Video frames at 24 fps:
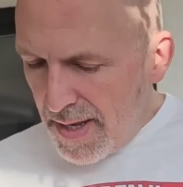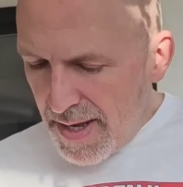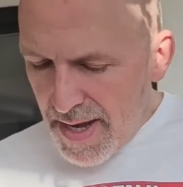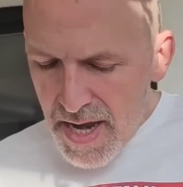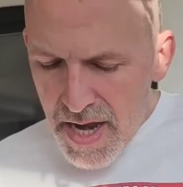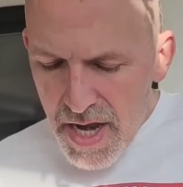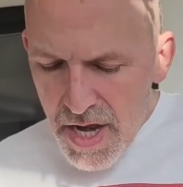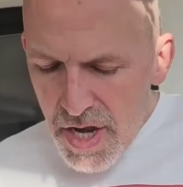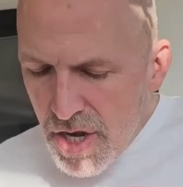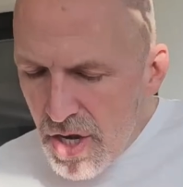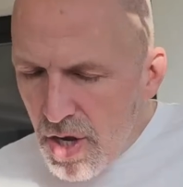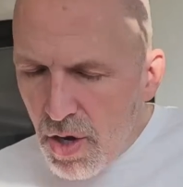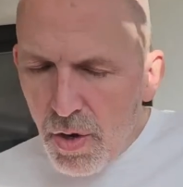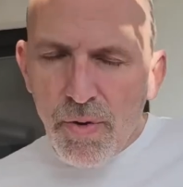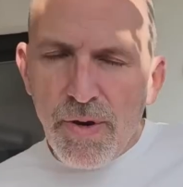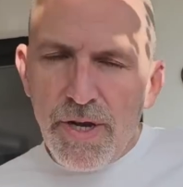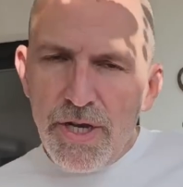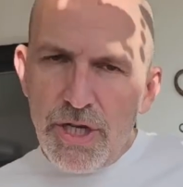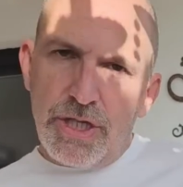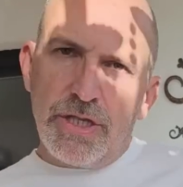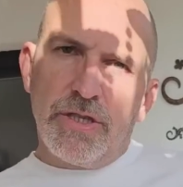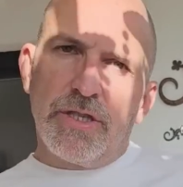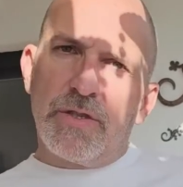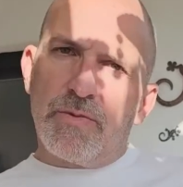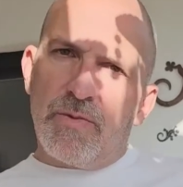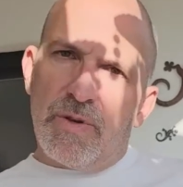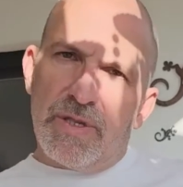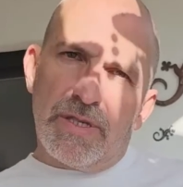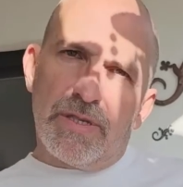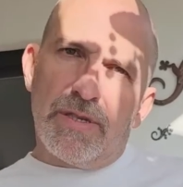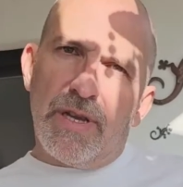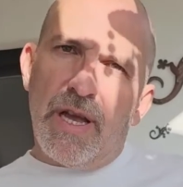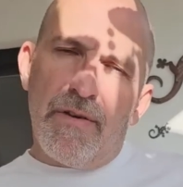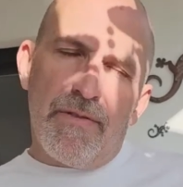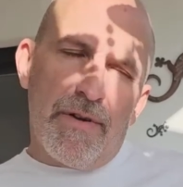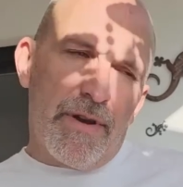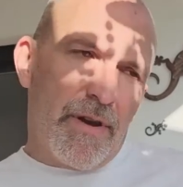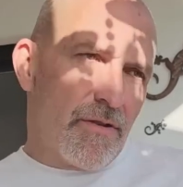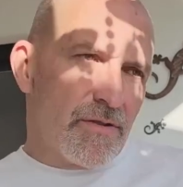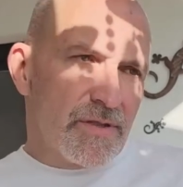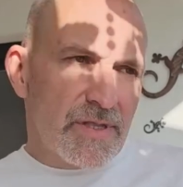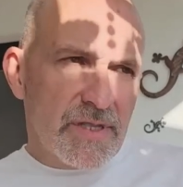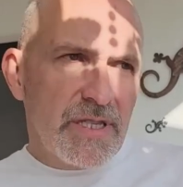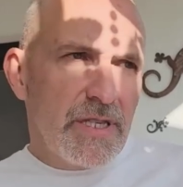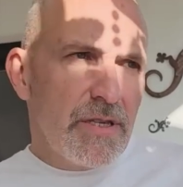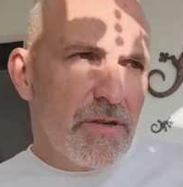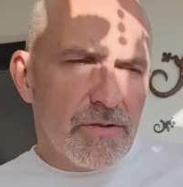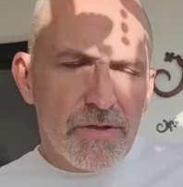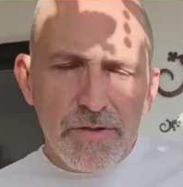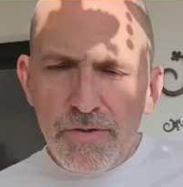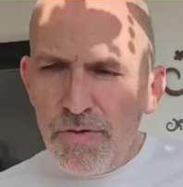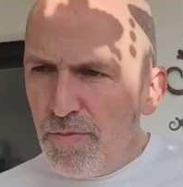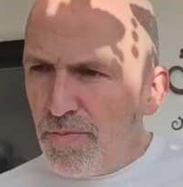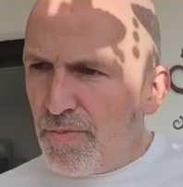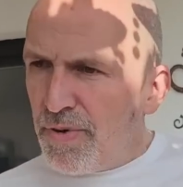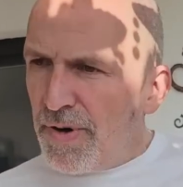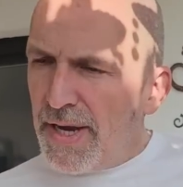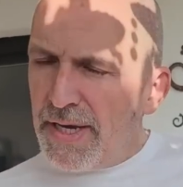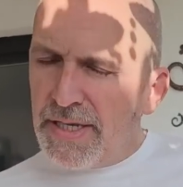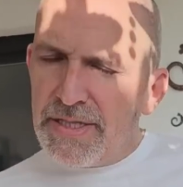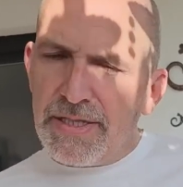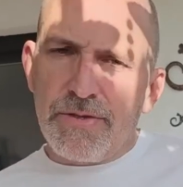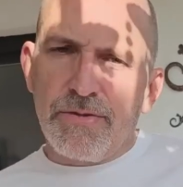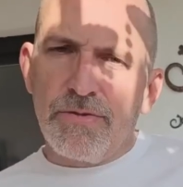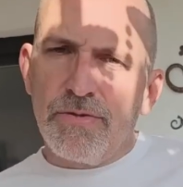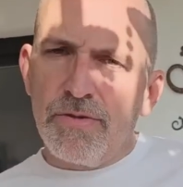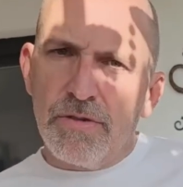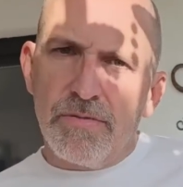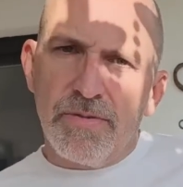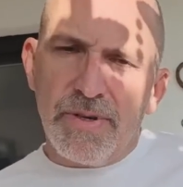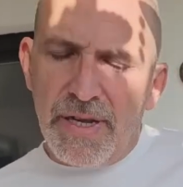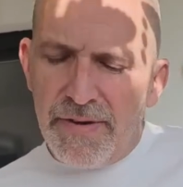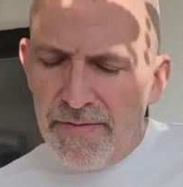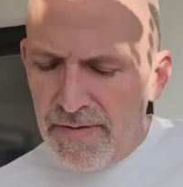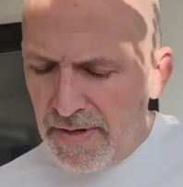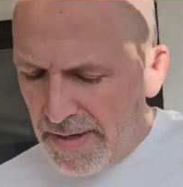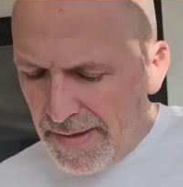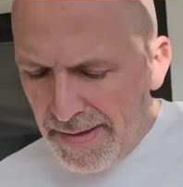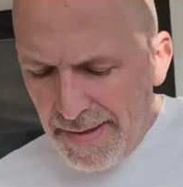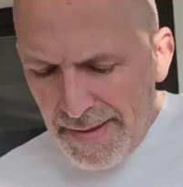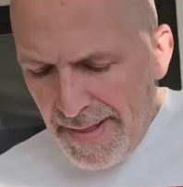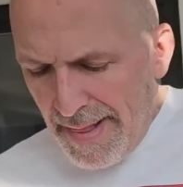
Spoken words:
No issues whatsoever. No CO2 breaks through or whatever.